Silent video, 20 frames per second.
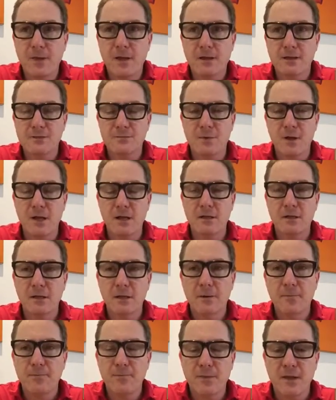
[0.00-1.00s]
as well.
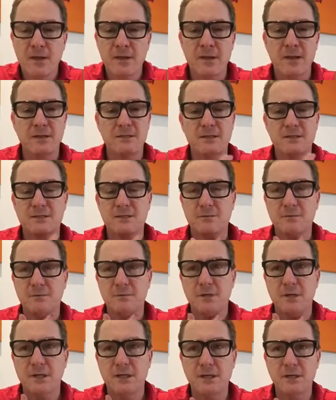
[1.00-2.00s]
And then just a
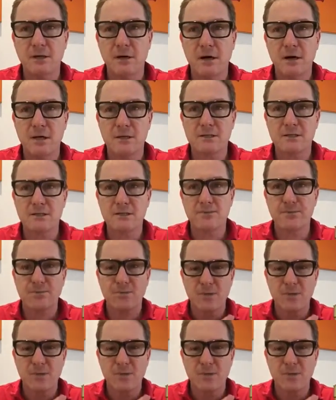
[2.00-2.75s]
really nice,